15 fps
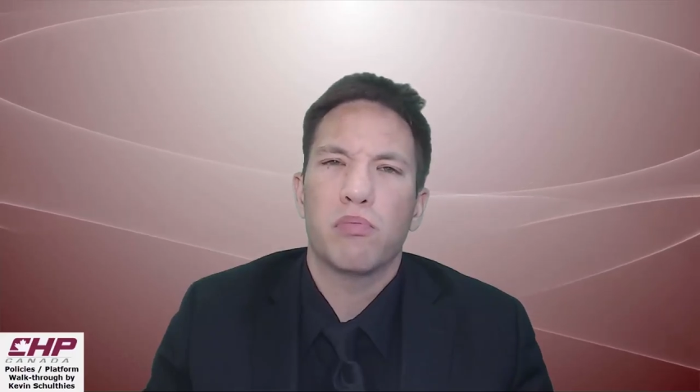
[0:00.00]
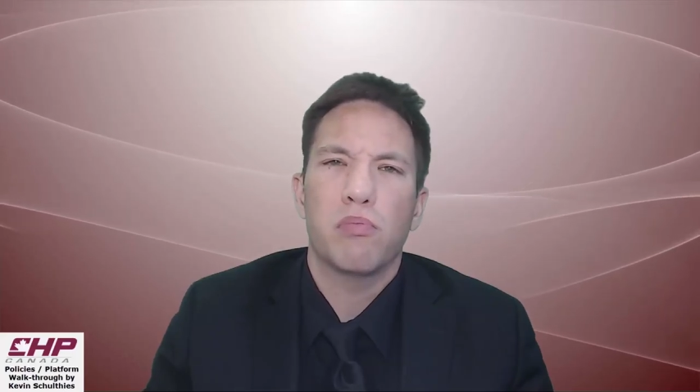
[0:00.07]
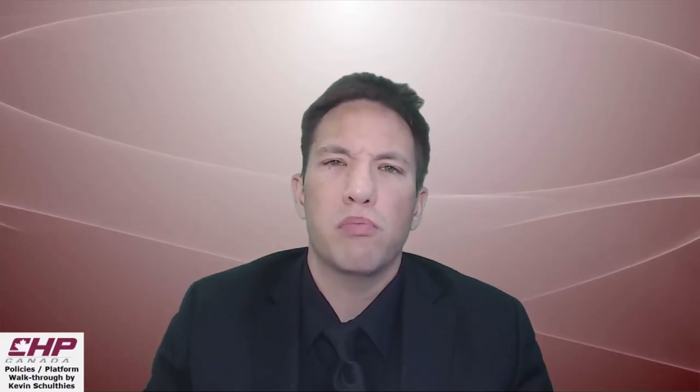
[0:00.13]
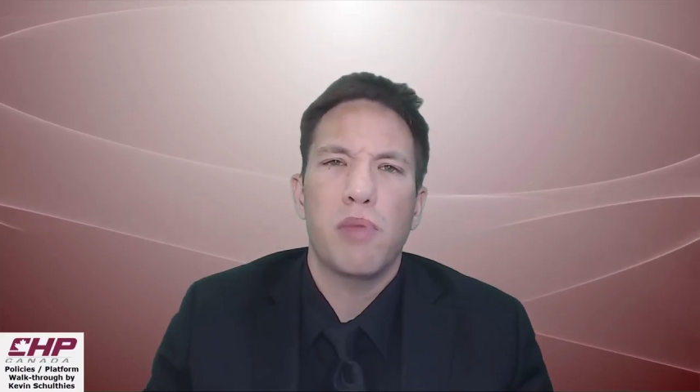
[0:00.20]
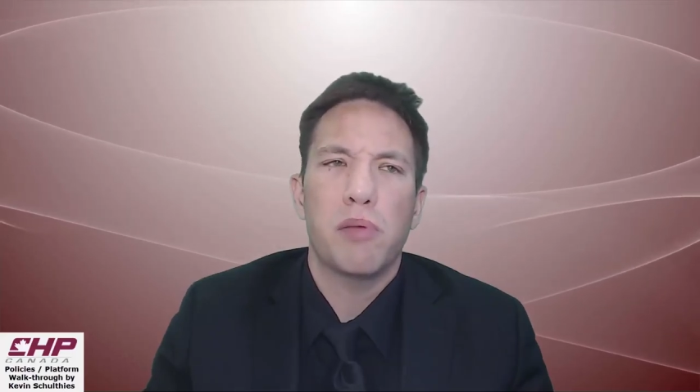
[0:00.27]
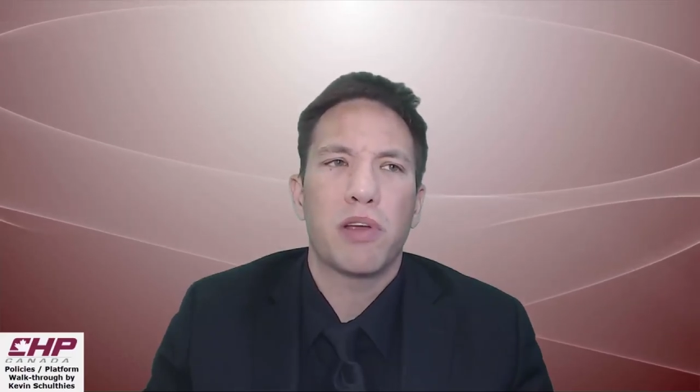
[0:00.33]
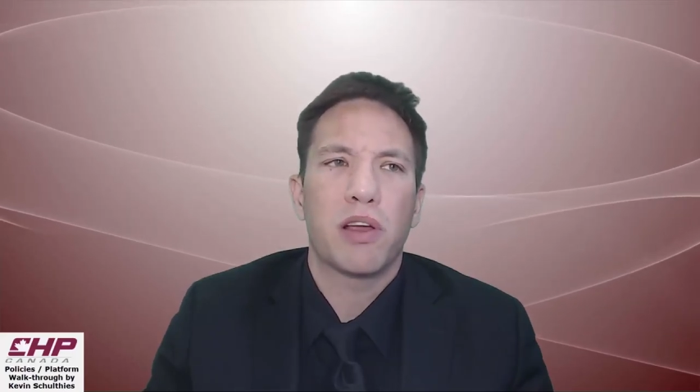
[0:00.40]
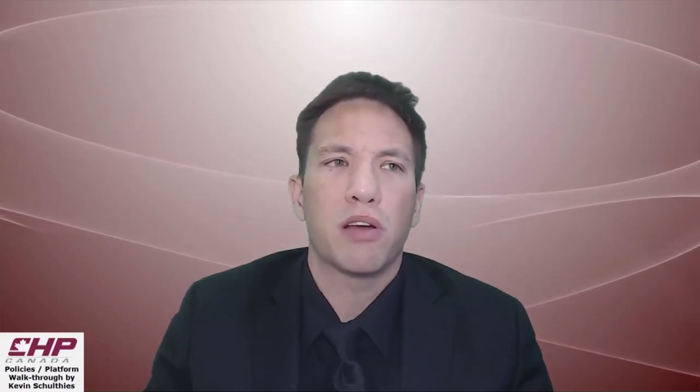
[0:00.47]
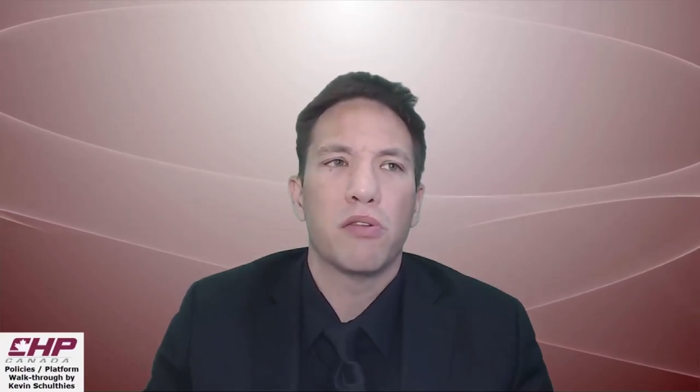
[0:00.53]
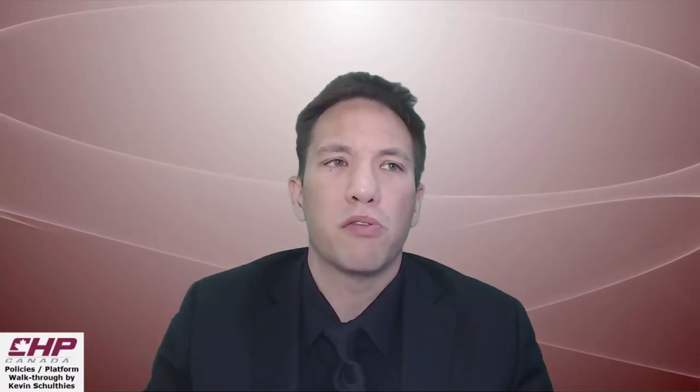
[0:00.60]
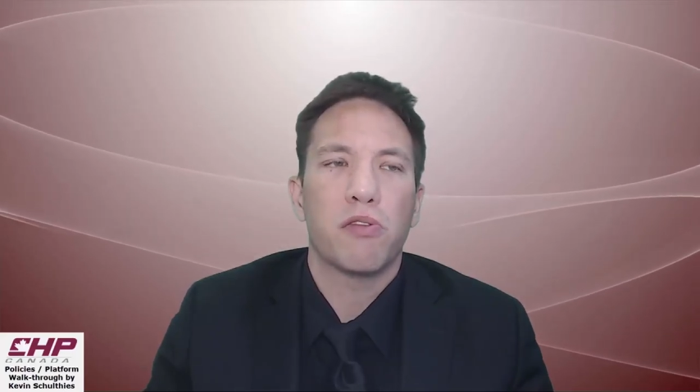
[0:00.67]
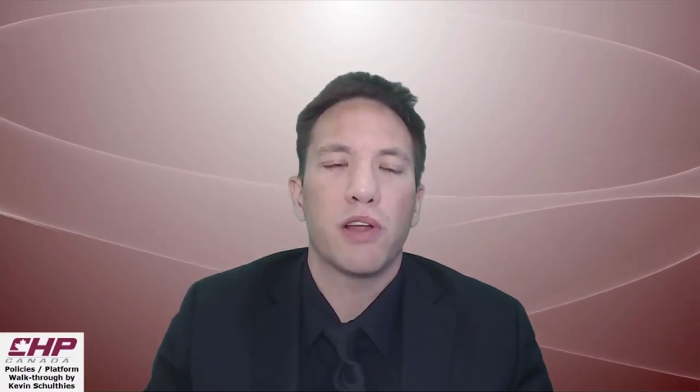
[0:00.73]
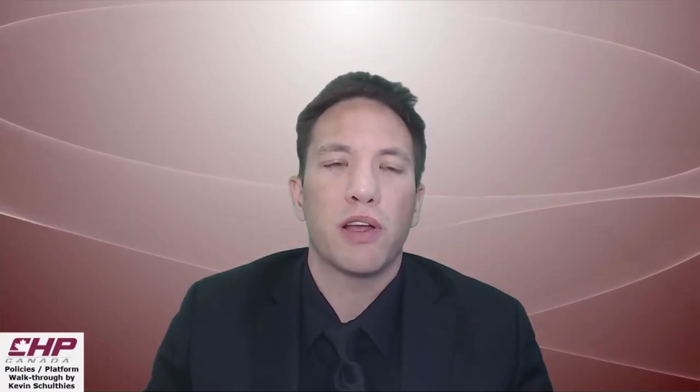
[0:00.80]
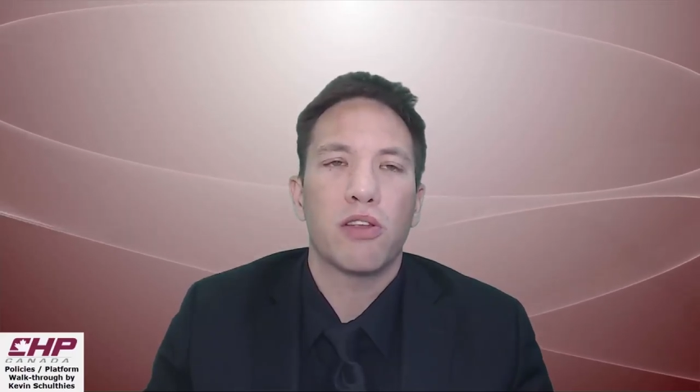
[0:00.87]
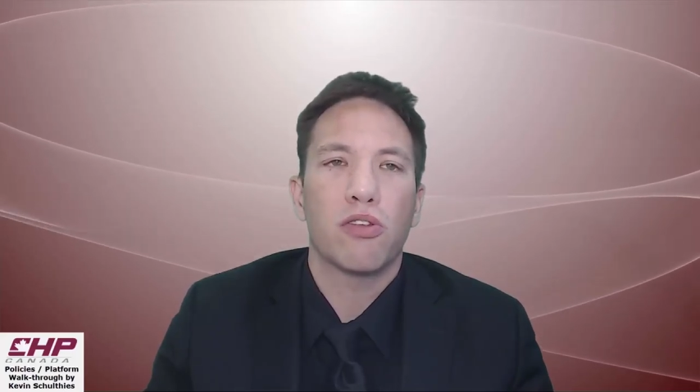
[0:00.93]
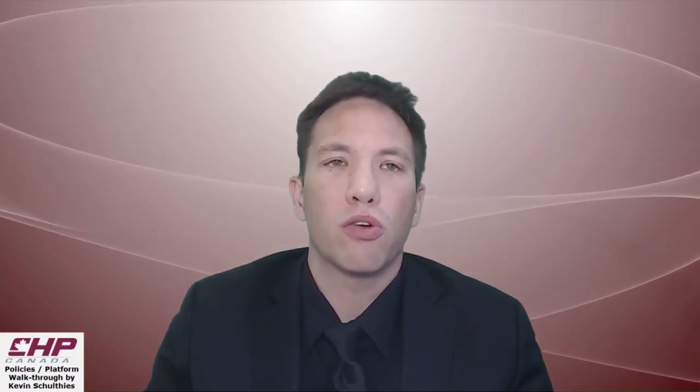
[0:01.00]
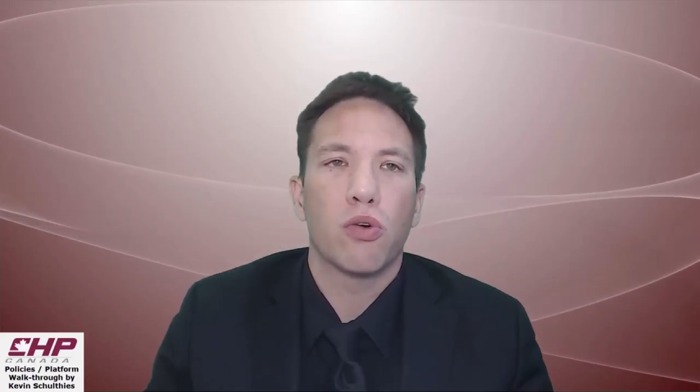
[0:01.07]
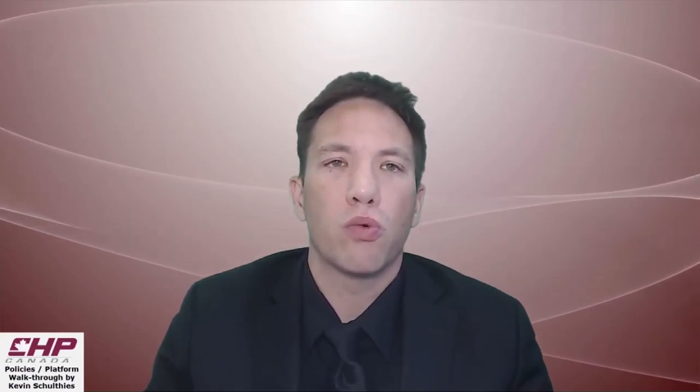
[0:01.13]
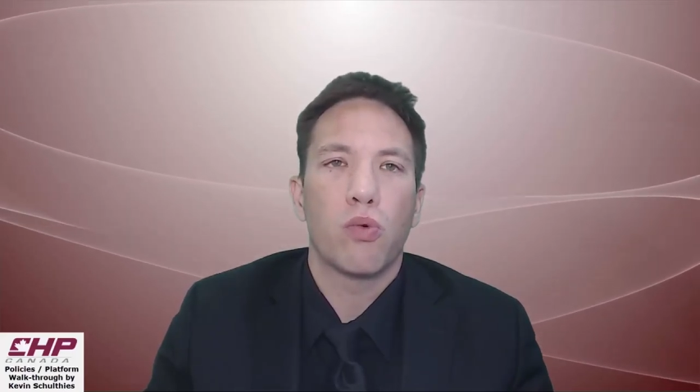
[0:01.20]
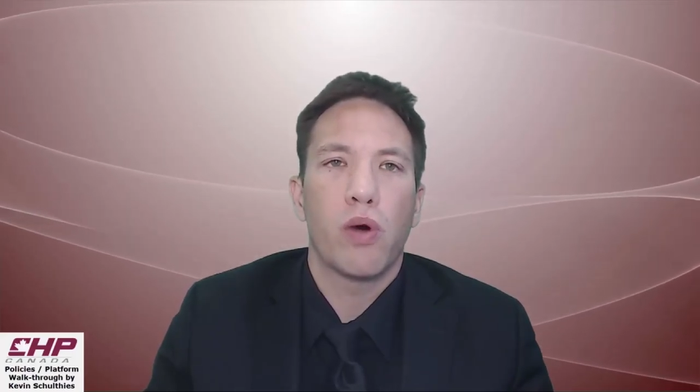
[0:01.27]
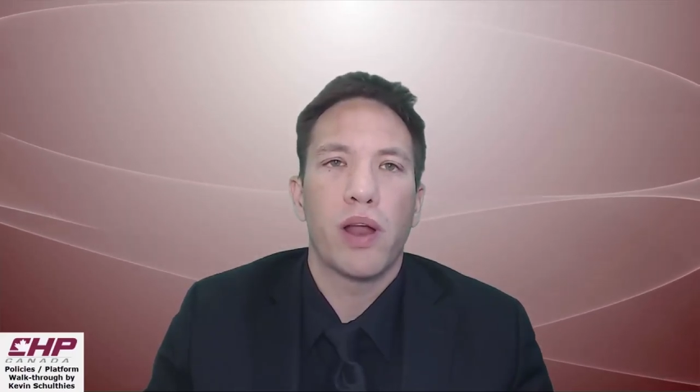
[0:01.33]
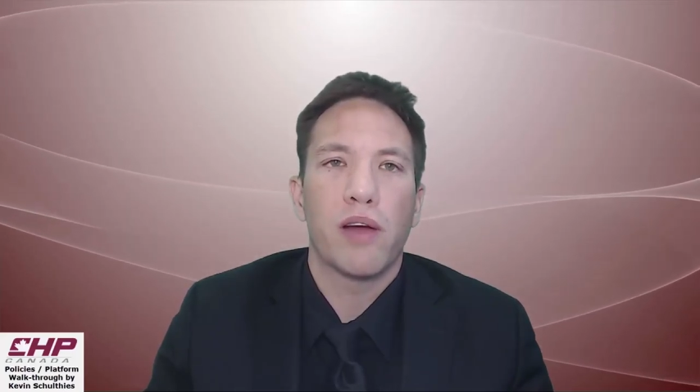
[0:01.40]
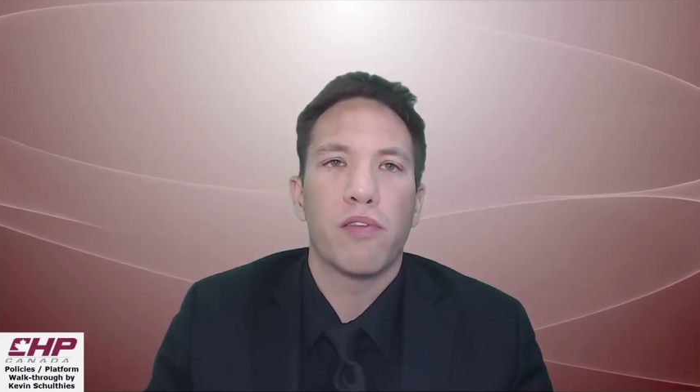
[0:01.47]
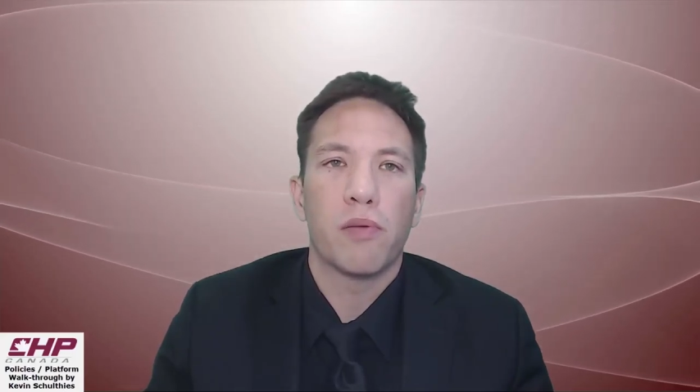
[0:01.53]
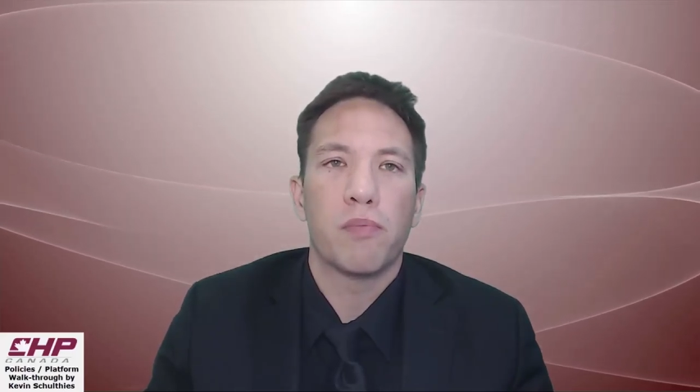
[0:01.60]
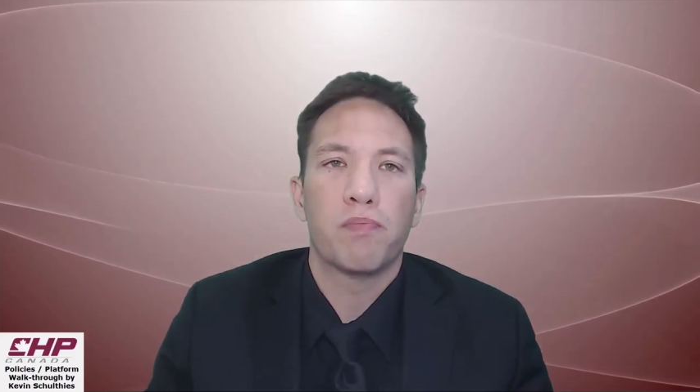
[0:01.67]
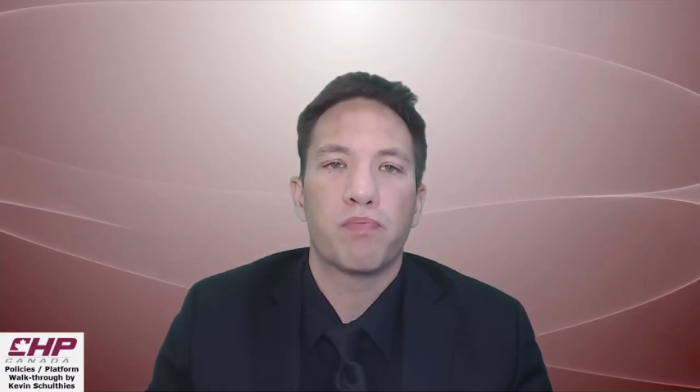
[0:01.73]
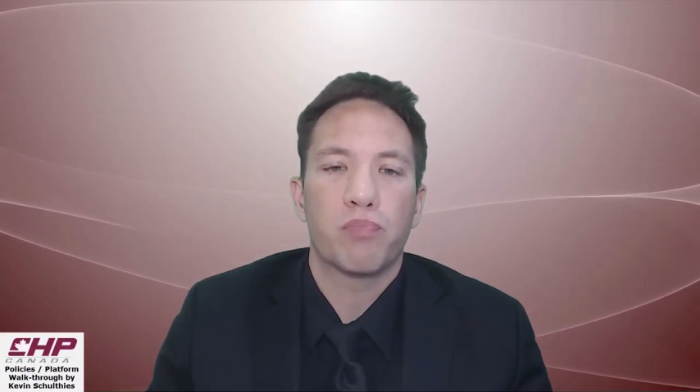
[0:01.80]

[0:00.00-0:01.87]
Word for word: maybe conflict or whatever.